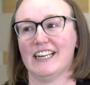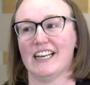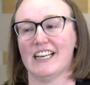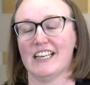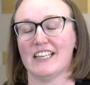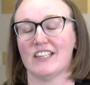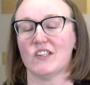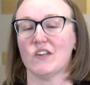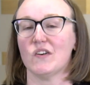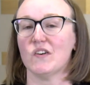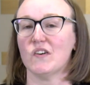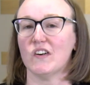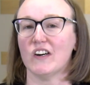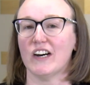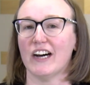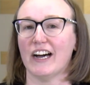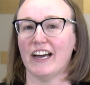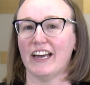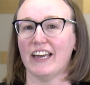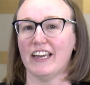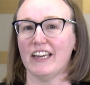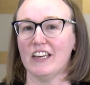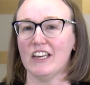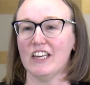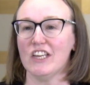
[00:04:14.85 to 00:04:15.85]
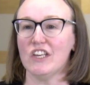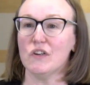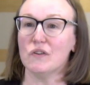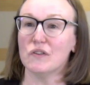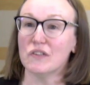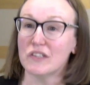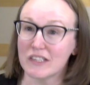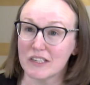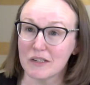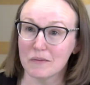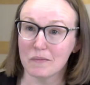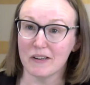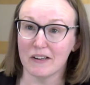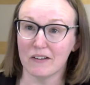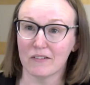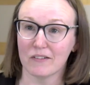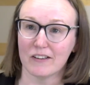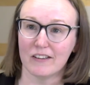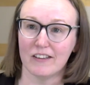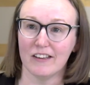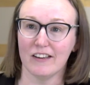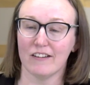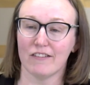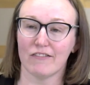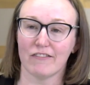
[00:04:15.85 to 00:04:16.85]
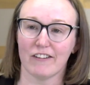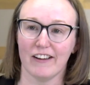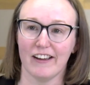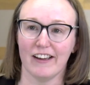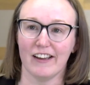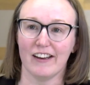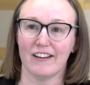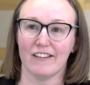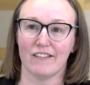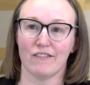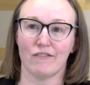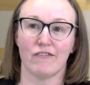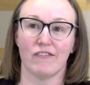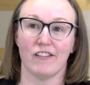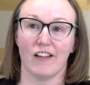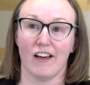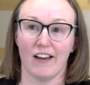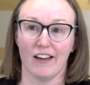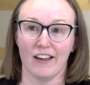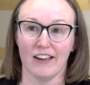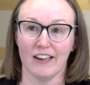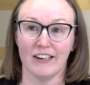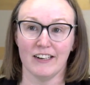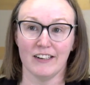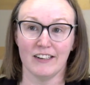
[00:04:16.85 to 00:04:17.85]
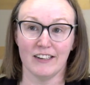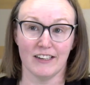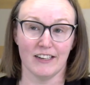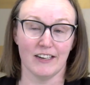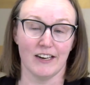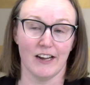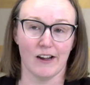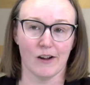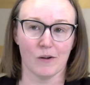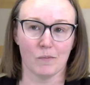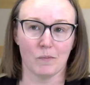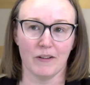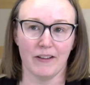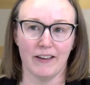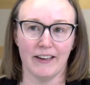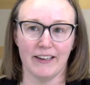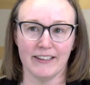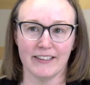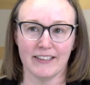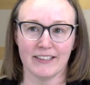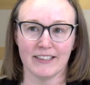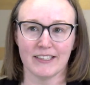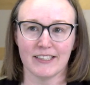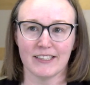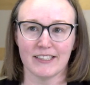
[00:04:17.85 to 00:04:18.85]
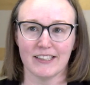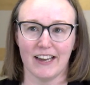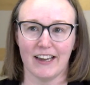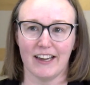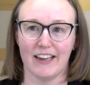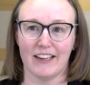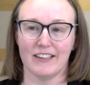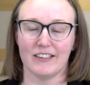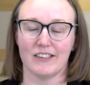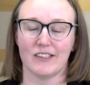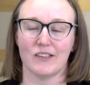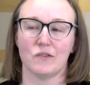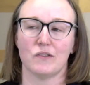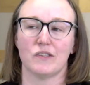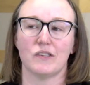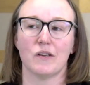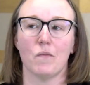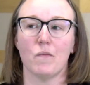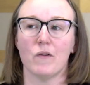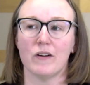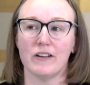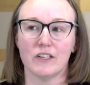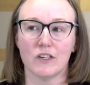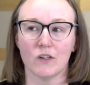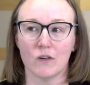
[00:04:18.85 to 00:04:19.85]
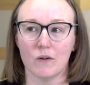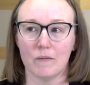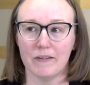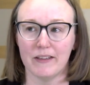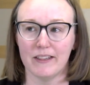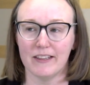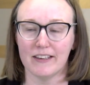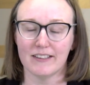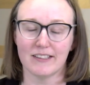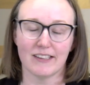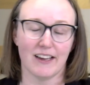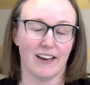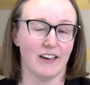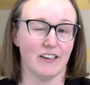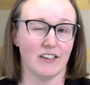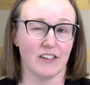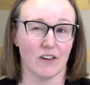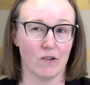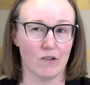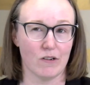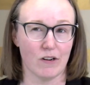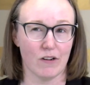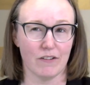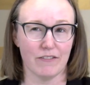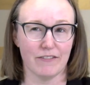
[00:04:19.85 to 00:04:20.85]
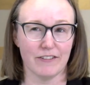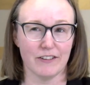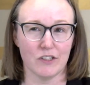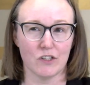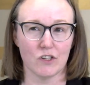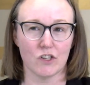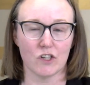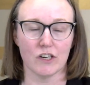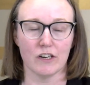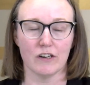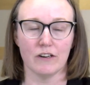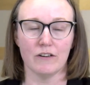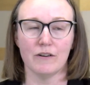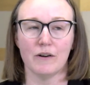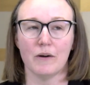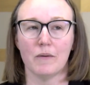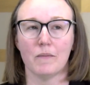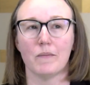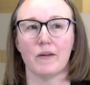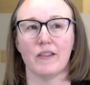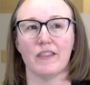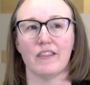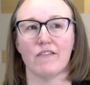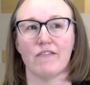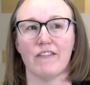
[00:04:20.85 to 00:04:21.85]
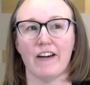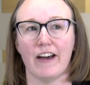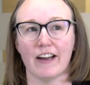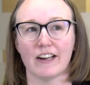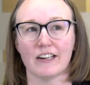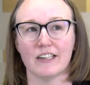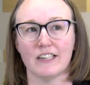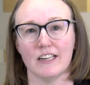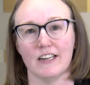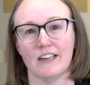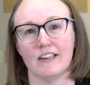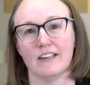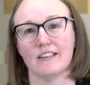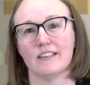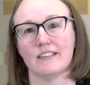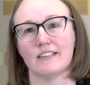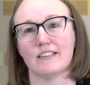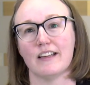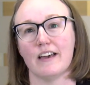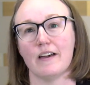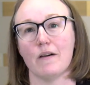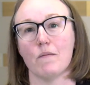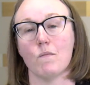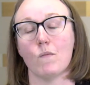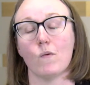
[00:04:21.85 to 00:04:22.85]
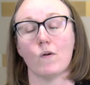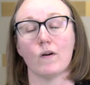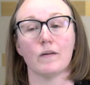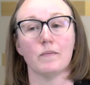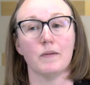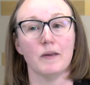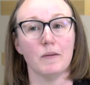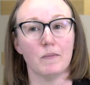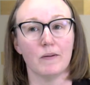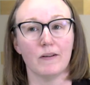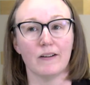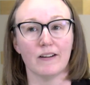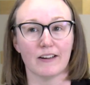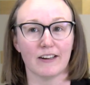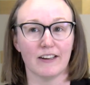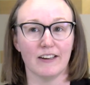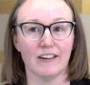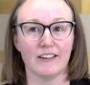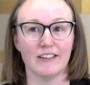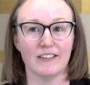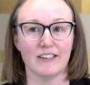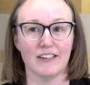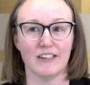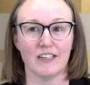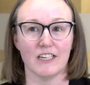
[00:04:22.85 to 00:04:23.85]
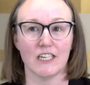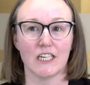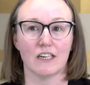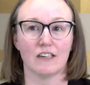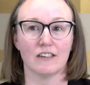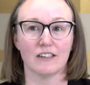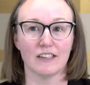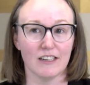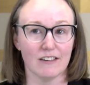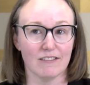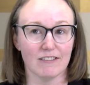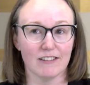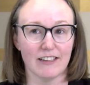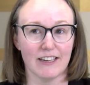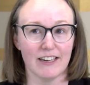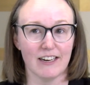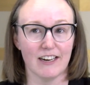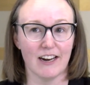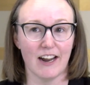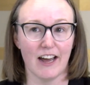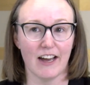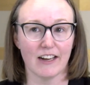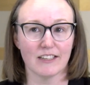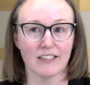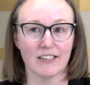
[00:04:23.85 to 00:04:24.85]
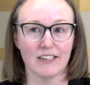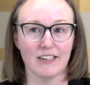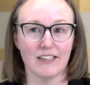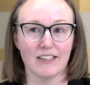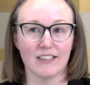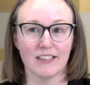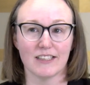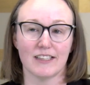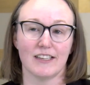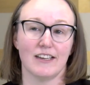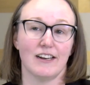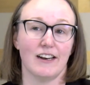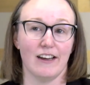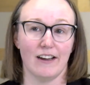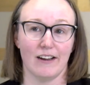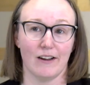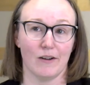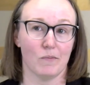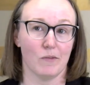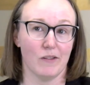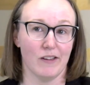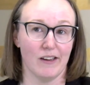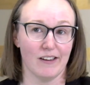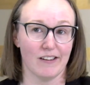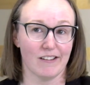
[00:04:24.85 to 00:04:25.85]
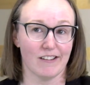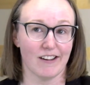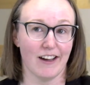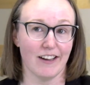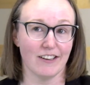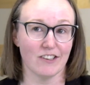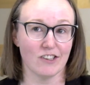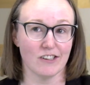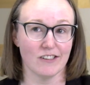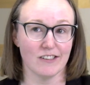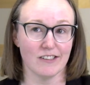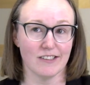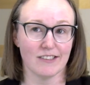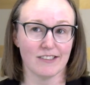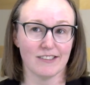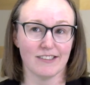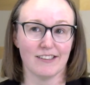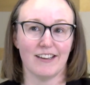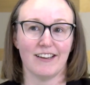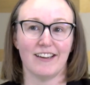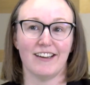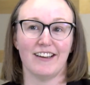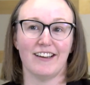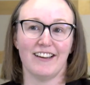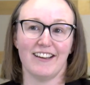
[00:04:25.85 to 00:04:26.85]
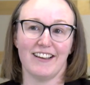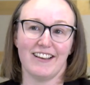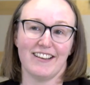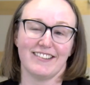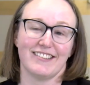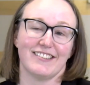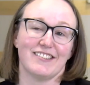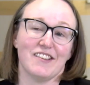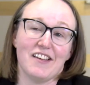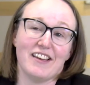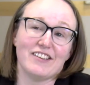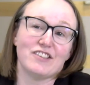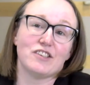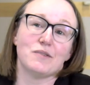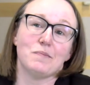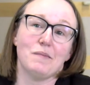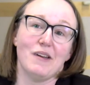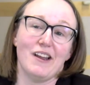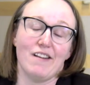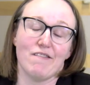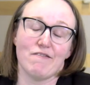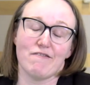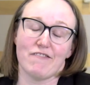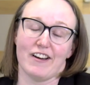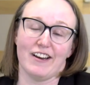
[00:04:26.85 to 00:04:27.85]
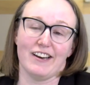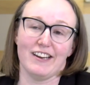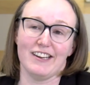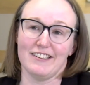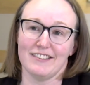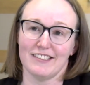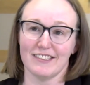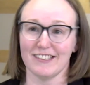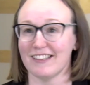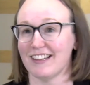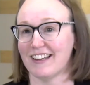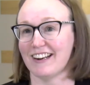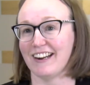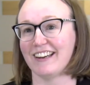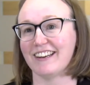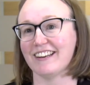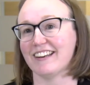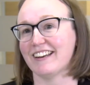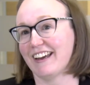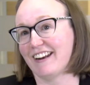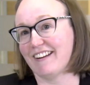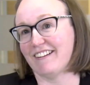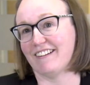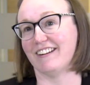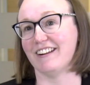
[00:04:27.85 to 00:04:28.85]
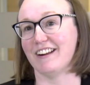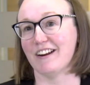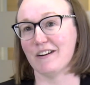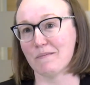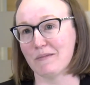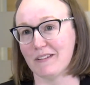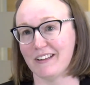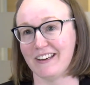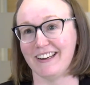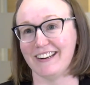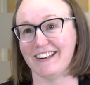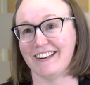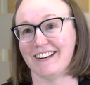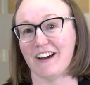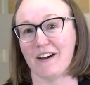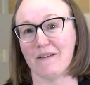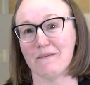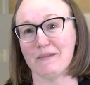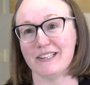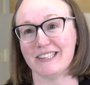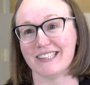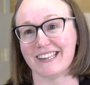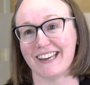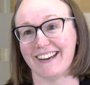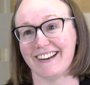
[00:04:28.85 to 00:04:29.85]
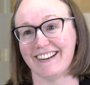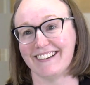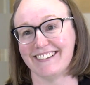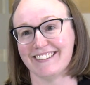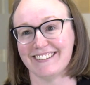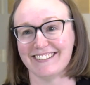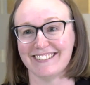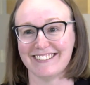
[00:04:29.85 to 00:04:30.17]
So I used to be really afraid of flying in airplanes, and so someone told me this, I don't know if it's true, but the fact is that more people are killed in donkey-related accidents than airplane crashes. So that just made it funny so that I could get on an airplane and not be scared.